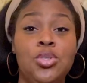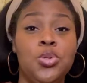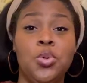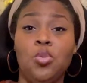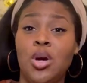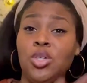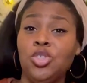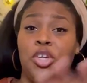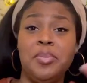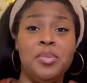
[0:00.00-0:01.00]
doing road
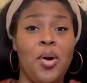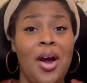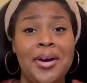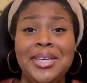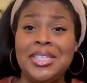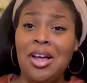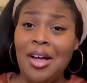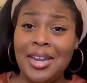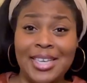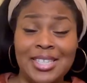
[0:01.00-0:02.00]
trips, parties,
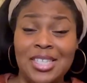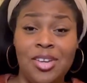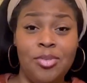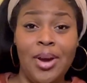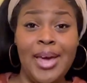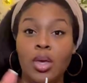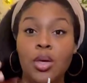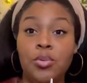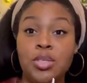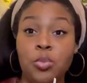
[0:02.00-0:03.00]
all that stuff, right?
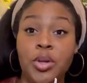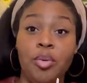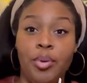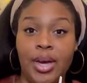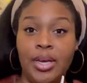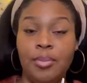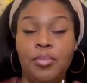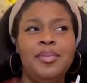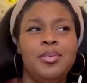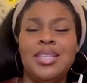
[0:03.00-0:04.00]
It was winter break.
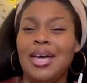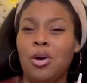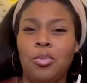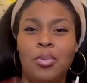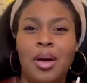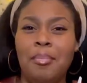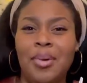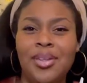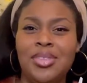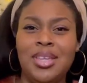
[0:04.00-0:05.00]
It was like a, a
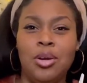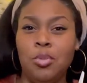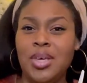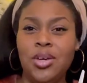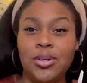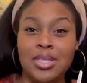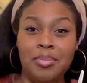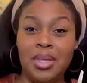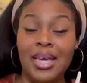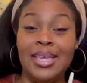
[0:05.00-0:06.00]
month and a week or
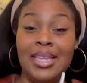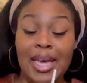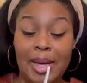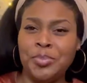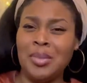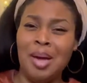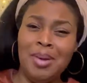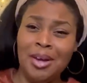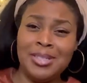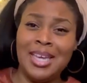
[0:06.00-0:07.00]
something like that. I'm
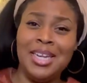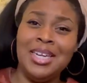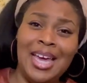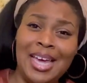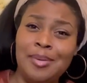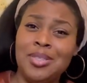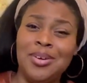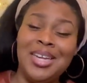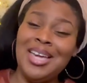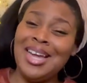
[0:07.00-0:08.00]
not gonna say any names or
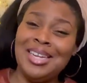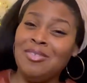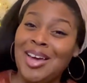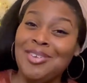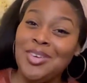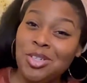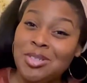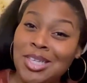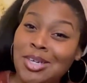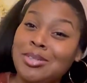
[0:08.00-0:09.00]
any identifying
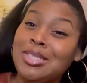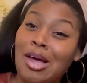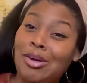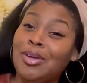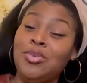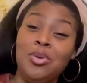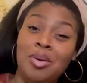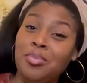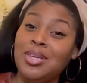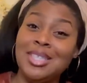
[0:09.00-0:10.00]
features here. So if you
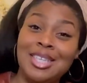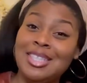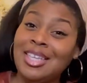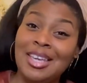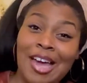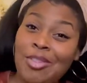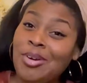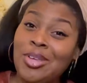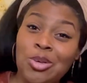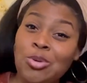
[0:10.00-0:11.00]
can piece this
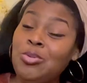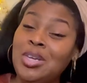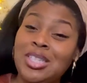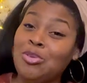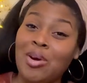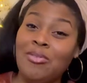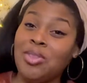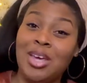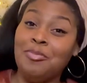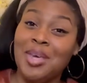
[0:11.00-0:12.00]
together, you need to work for
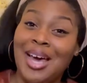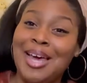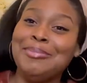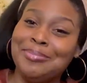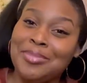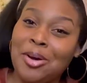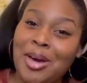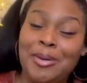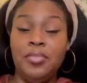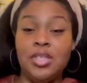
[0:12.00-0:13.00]
the FBI. All
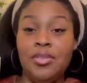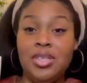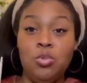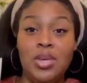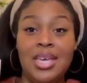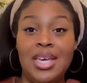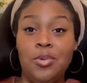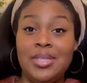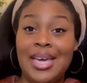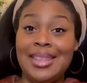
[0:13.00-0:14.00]
right, so this weekend
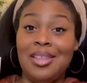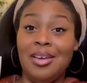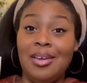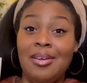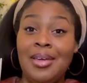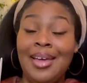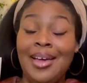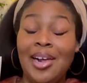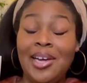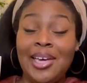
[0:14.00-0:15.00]
was at the
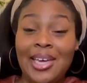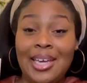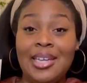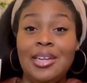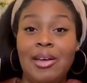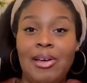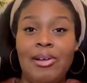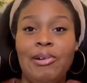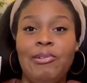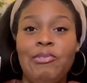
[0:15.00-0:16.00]
head
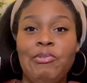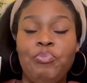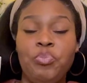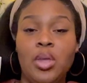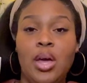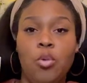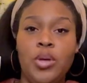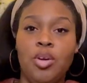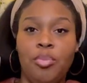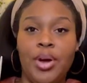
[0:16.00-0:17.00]
of uh,
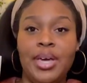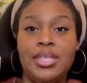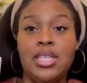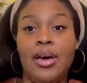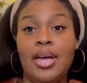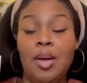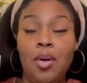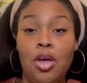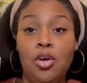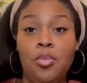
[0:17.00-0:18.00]
winter break. So I come
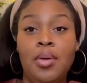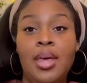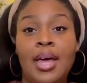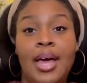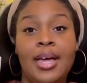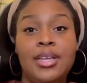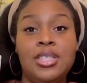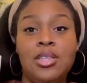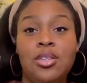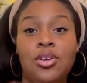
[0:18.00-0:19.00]
home, I go
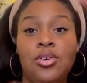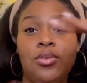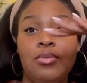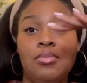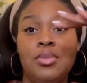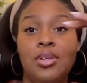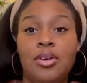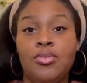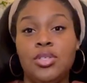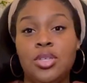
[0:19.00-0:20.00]
to the little, you know,
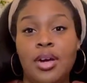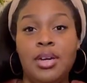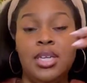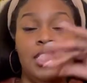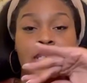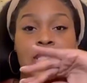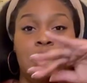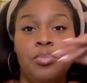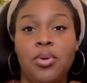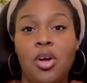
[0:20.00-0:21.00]

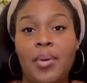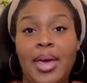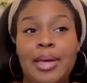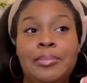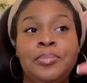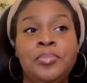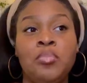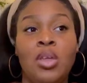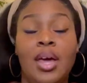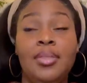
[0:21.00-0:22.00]
fraternities probate.
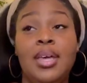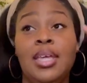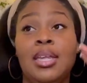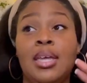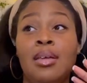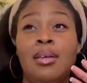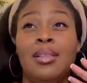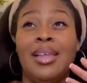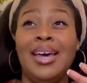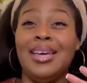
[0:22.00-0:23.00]
And then
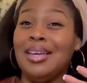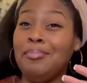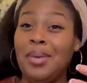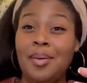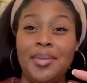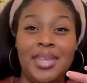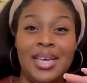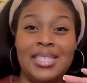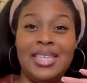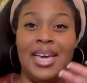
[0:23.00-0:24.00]
like maybe the
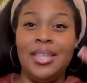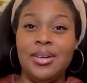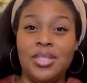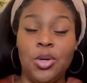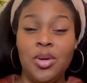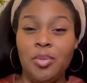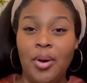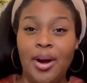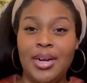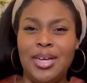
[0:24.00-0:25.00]
next day there's a Greek
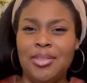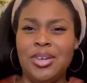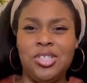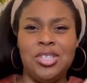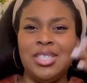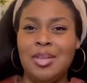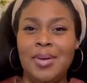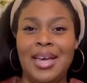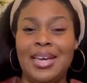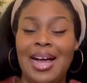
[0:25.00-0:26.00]
party or there's just some
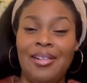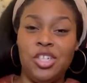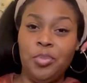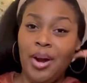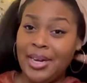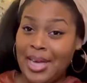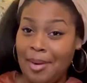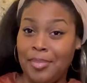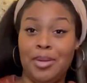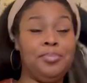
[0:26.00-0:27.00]
kind of college party
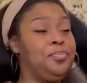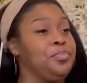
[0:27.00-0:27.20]
happening.